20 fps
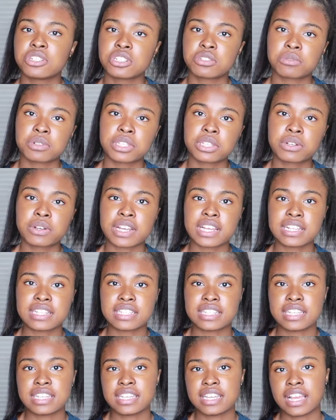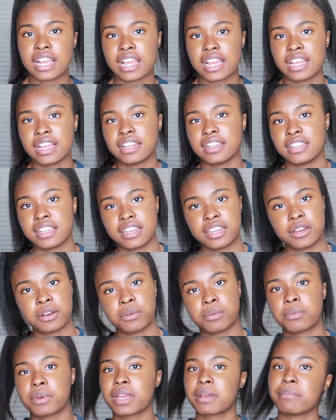just really crazy, and you
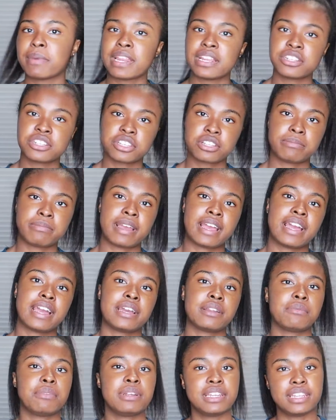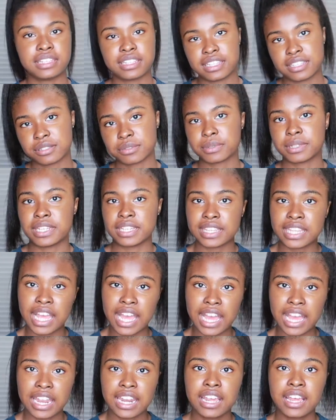know, we made each other mad, we did this, we did
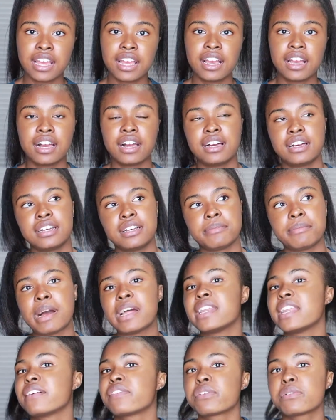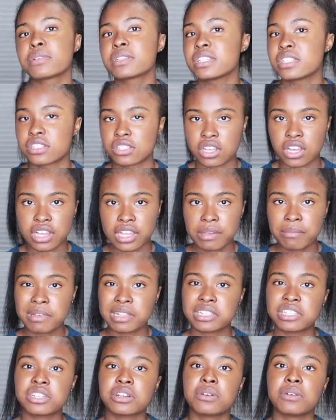that. I never really saw him
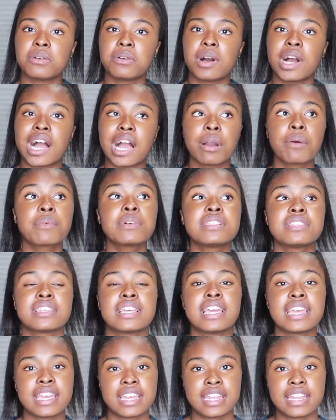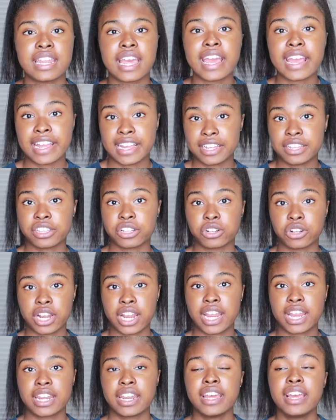until I was in 8th
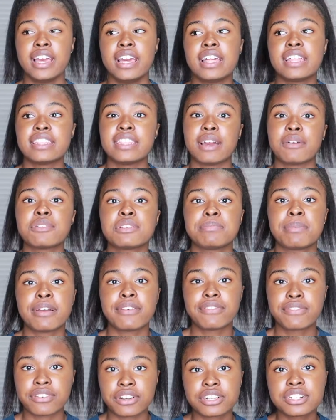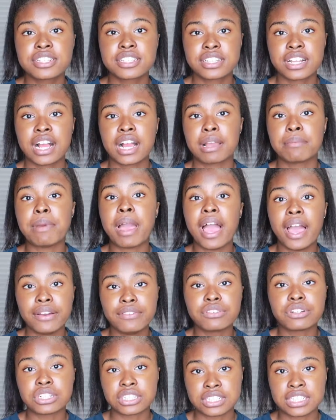grade. That was my first time
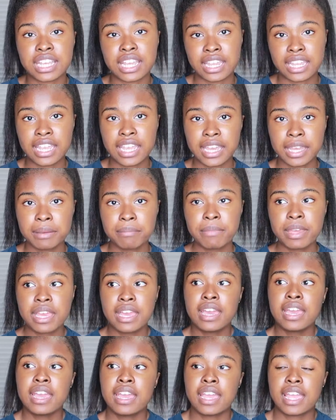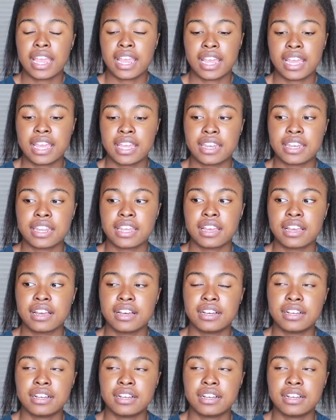ever seeing him, and